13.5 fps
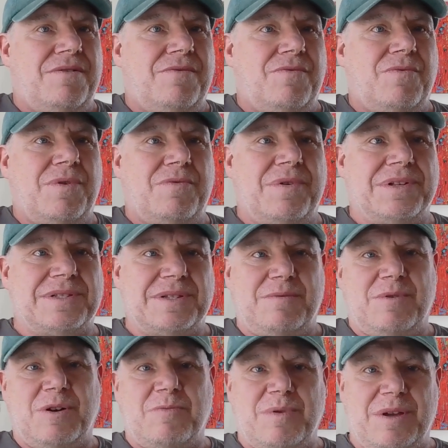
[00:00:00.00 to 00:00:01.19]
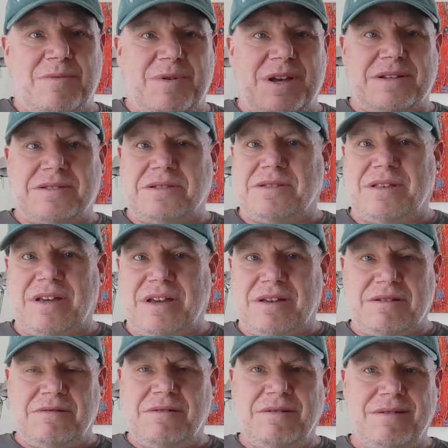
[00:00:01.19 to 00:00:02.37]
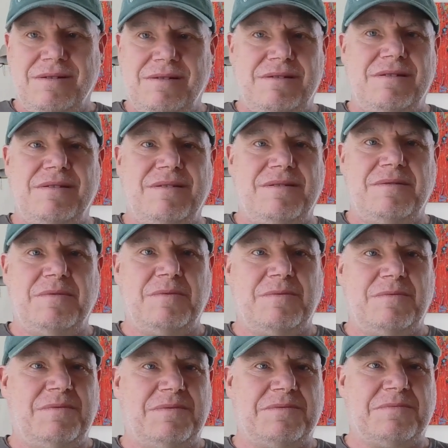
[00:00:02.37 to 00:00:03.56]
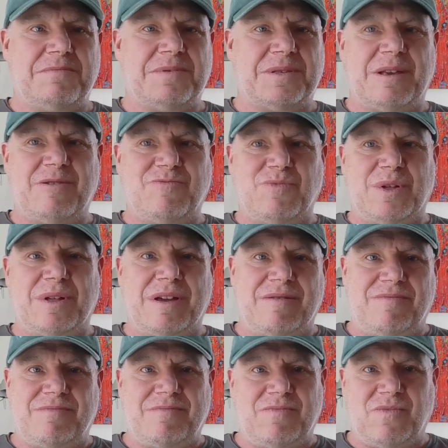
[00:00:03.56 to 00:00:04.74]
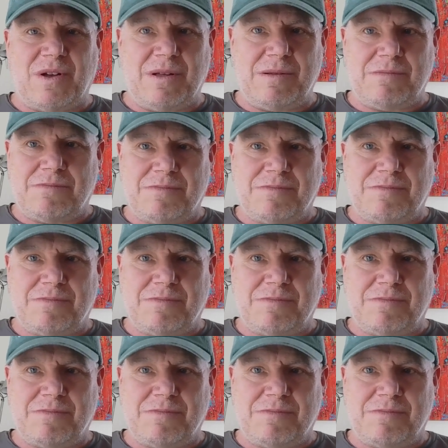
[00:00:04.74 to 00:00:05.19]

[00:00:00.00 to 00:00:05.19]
what was it about bmx that saved my life well